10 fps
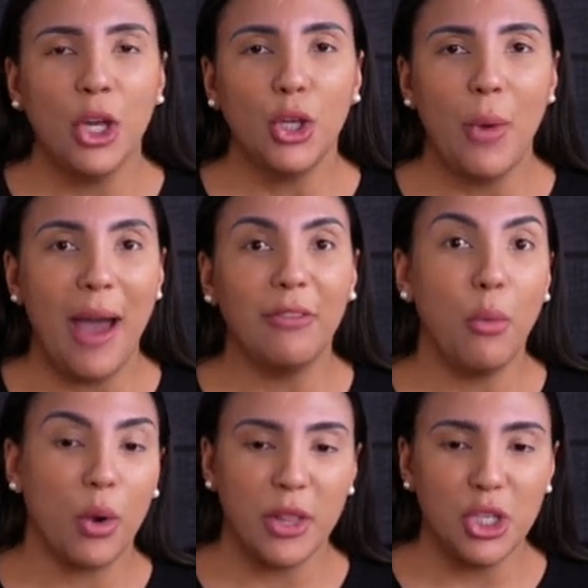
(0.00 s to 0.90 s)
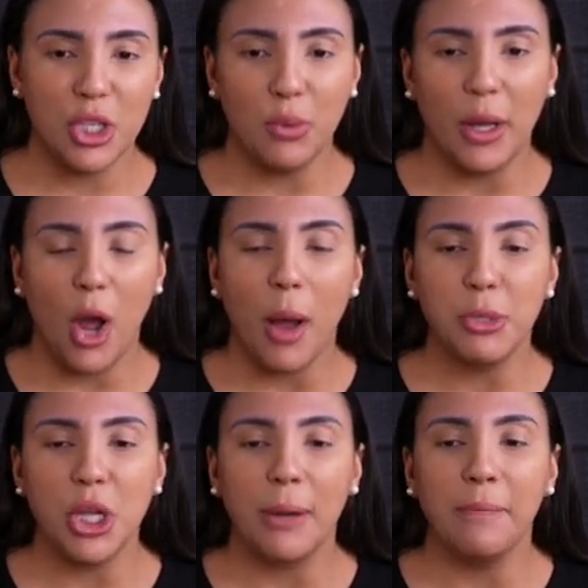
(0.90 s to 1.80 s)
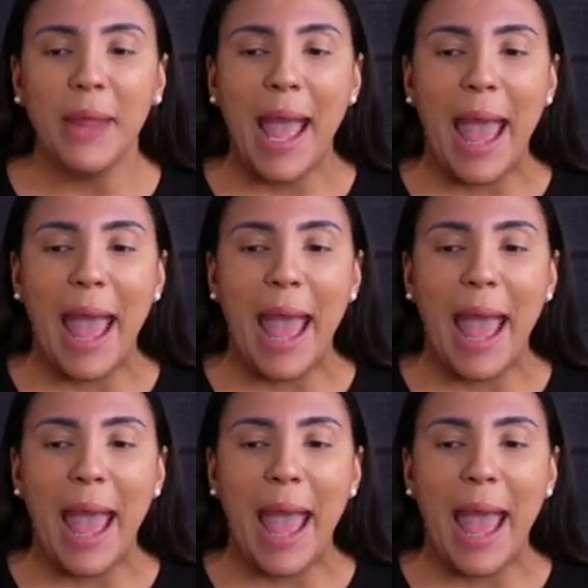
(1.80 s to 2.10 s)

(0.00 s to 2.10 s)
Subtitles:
You have more than just one option,